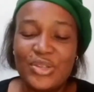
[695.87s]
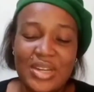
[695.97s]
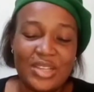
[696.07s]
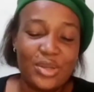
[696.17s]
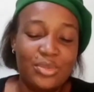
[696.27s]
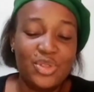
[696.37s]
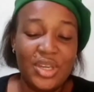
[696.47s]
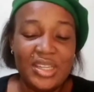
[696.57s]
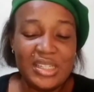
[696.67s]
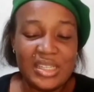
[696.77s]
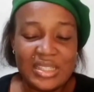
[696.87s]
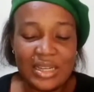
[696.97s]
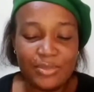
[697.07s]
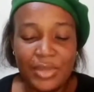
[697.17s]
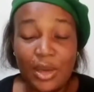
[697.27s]
So there are some changes
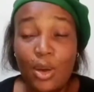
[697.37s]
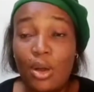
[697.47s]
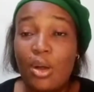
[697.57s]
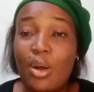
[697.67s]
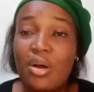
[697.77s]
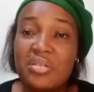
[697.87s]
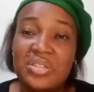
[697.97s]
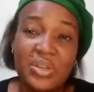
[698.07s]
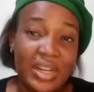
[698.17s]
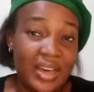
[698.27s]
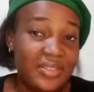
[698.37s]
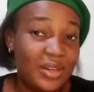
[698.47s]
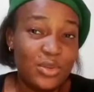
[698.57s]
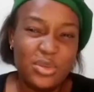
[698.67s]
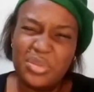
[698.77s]
that may occur in your life
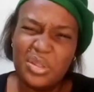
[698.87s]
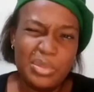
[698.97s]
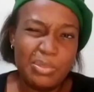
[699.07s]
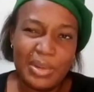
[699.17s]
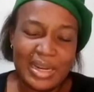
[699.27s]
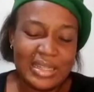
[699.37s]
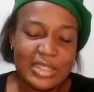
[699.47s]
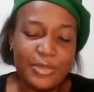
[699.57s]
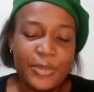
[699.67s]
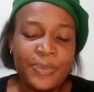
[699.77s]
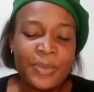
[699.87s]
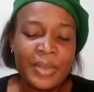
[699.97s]
that could not be palatable.